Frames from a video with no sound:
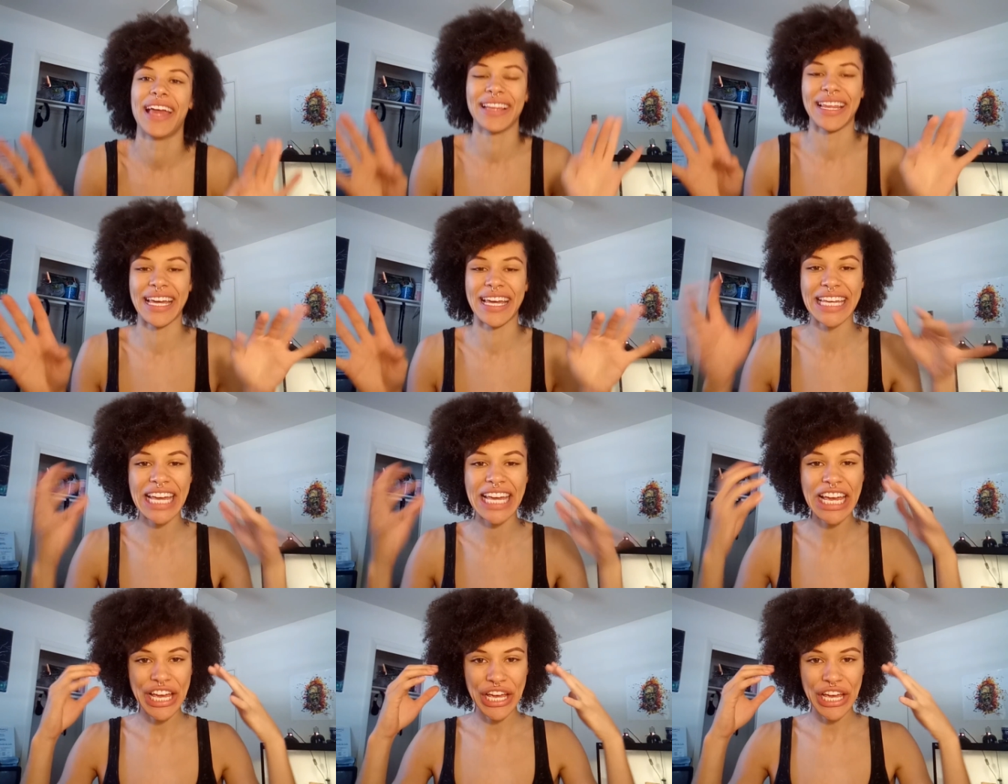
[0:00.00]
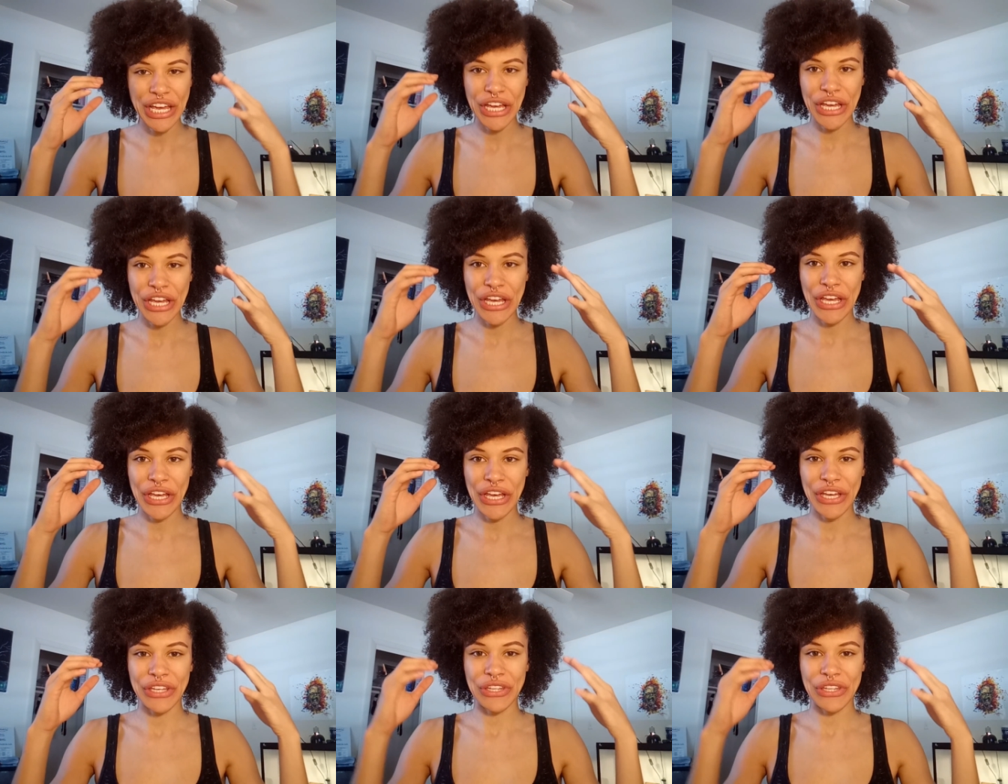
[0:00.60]
Like
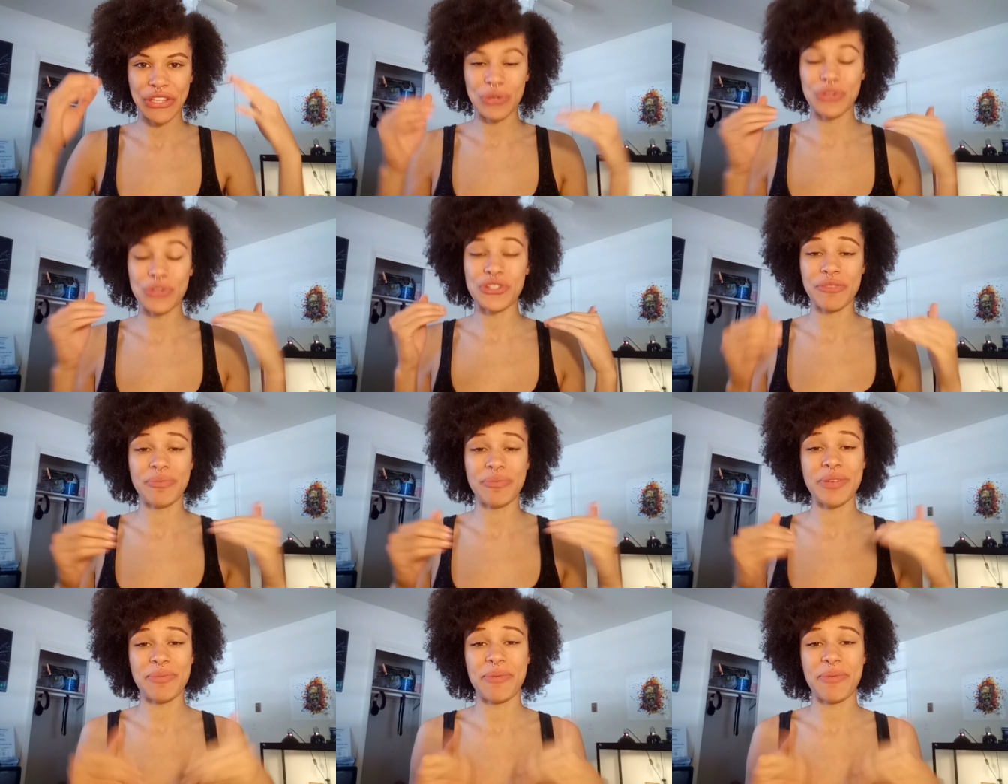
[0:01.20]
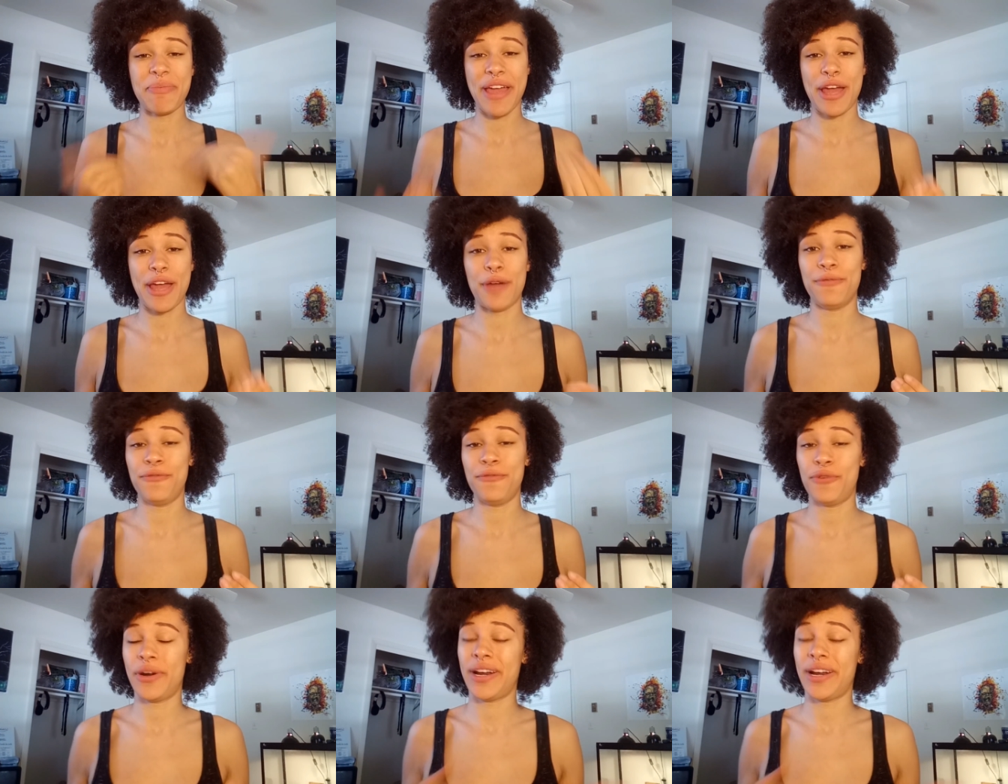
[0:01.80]
you should be prepared
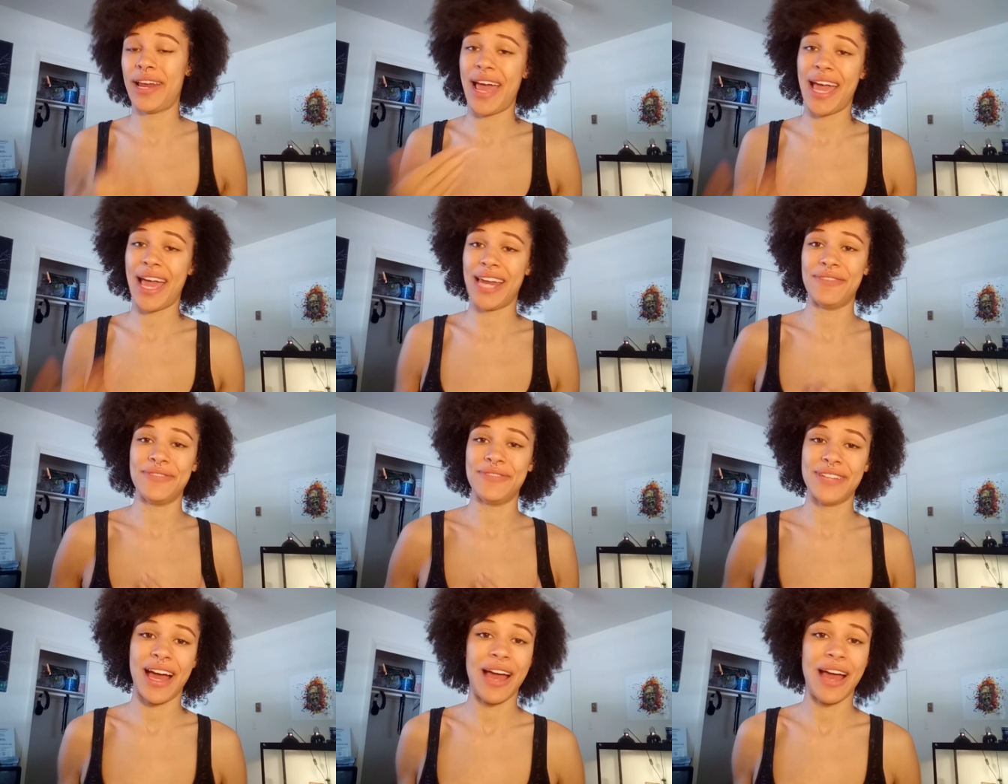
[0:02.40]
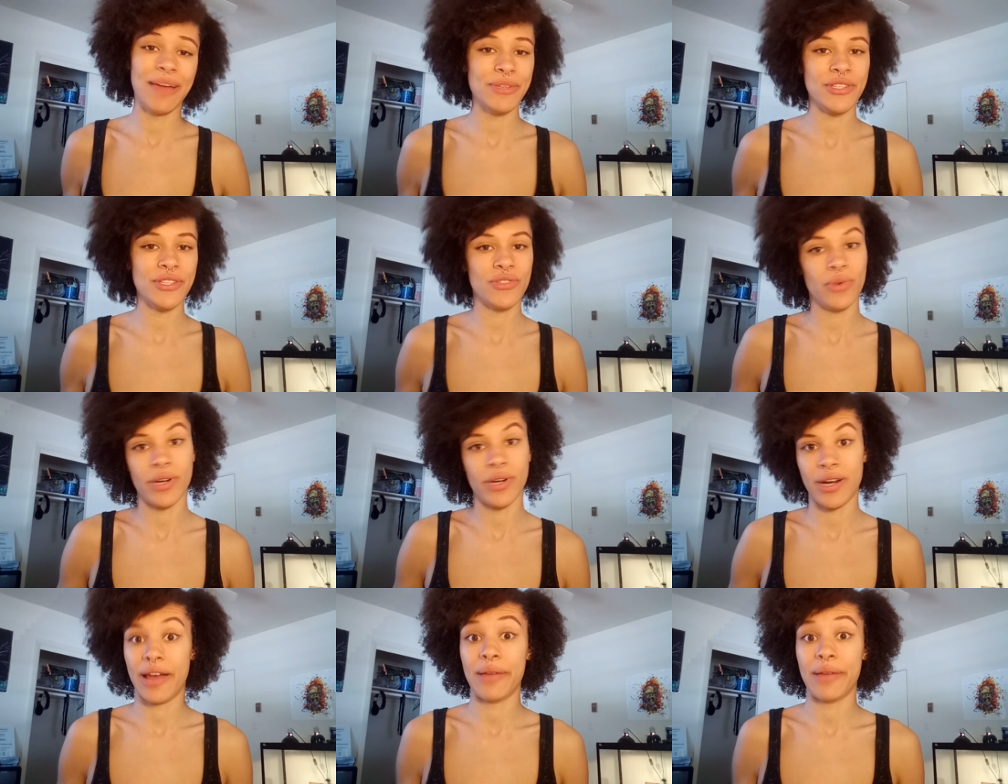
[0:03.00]
for it ahead of time is
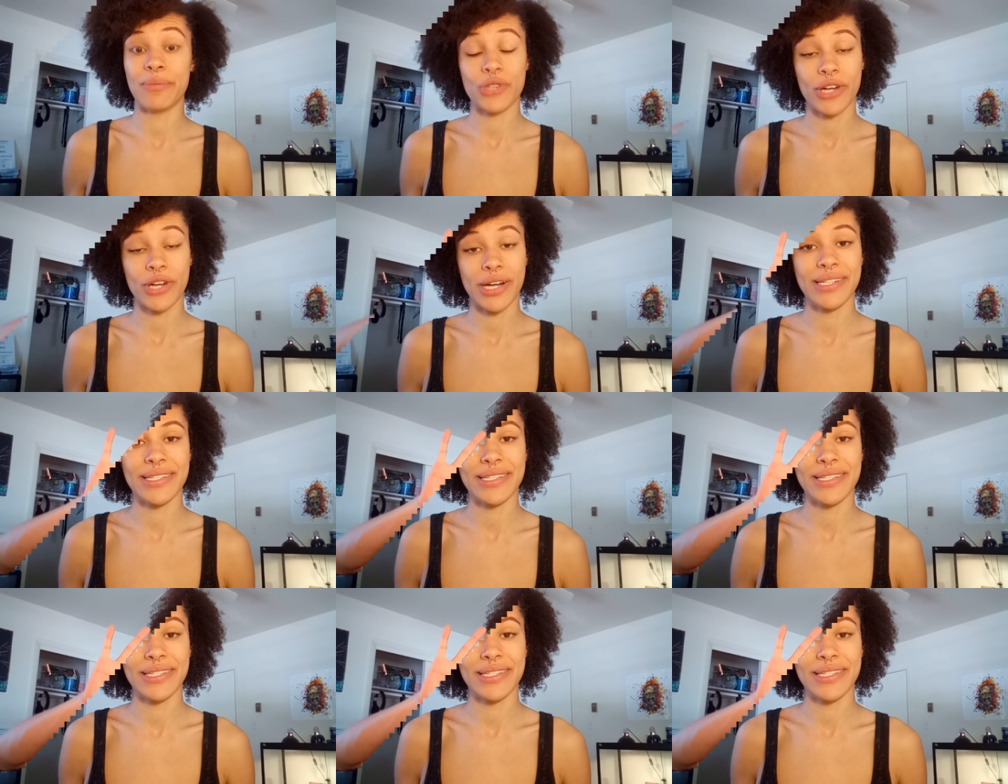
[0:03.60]
what I'm trying to